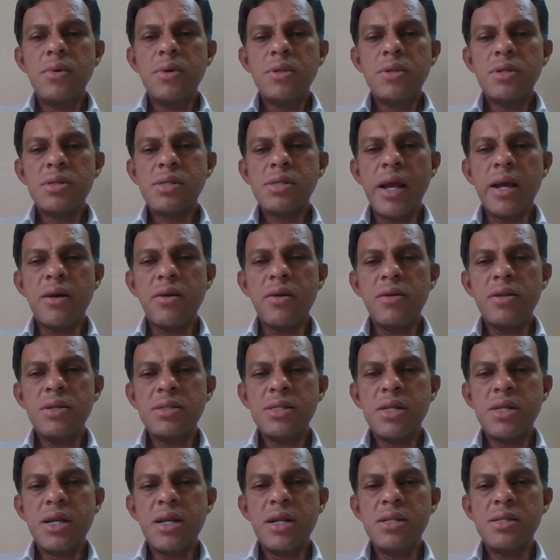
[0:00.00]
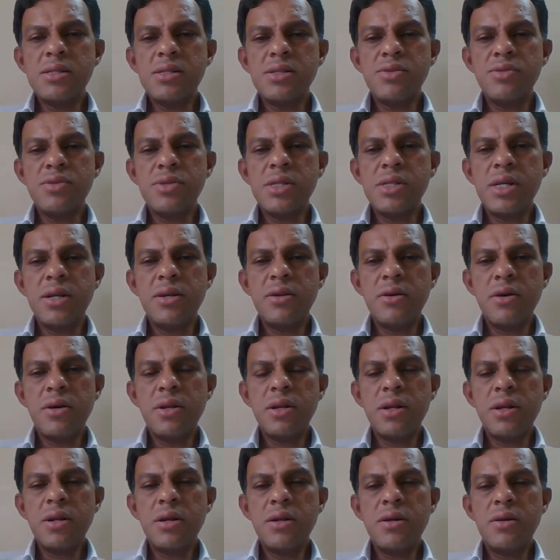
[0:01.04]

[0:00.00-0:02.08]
the psychological issues and all,